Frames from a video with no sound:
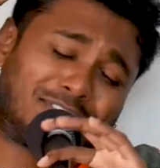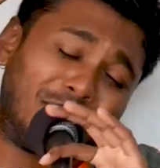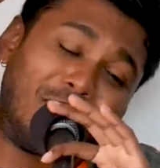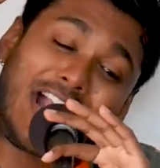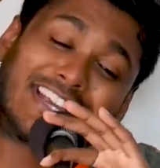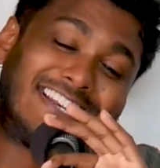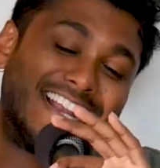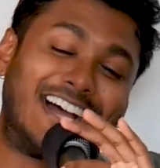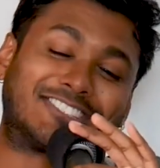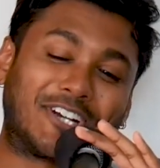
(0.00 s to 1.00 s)
Joe, I
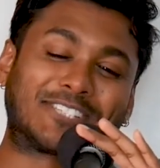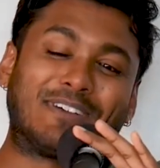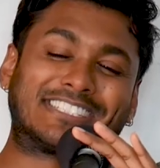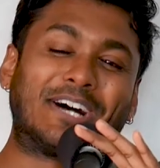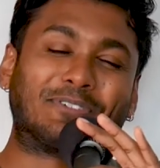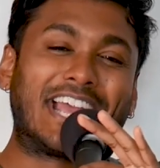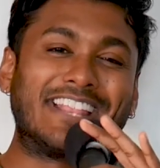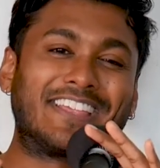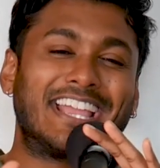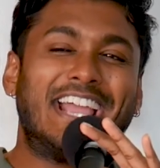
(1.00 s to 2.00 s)
cannot trust myself with
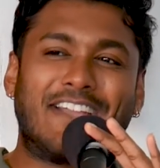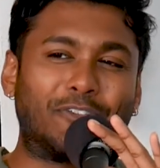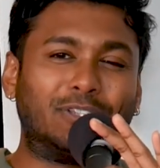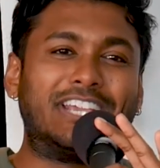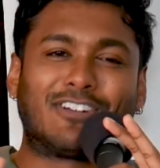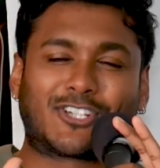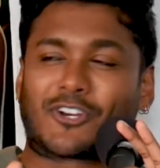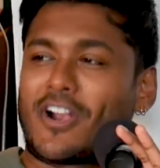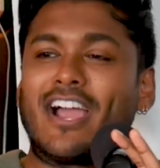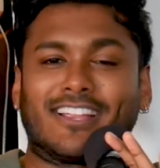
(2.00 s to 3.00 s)
anything. If you leave, I'll
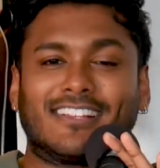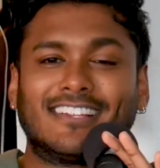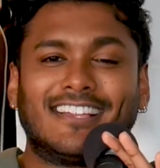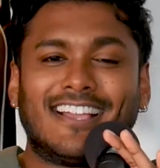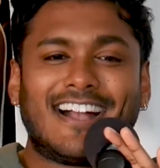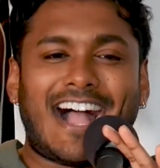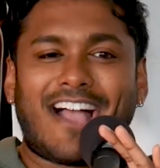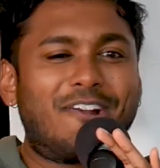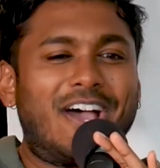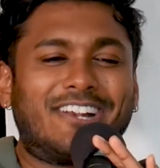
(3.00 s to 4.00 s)
start crying.
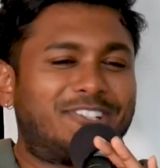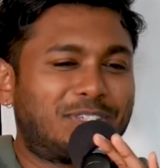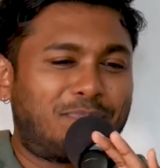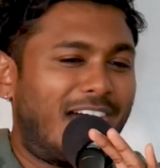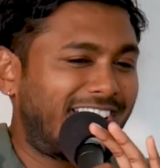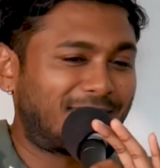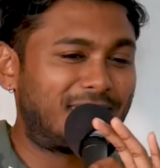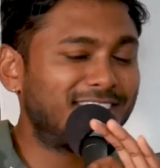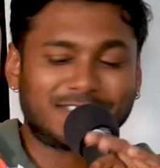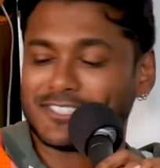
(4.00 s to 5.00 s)
I don't know how to do this podcast
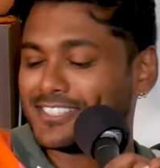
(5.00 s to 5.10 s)
without you.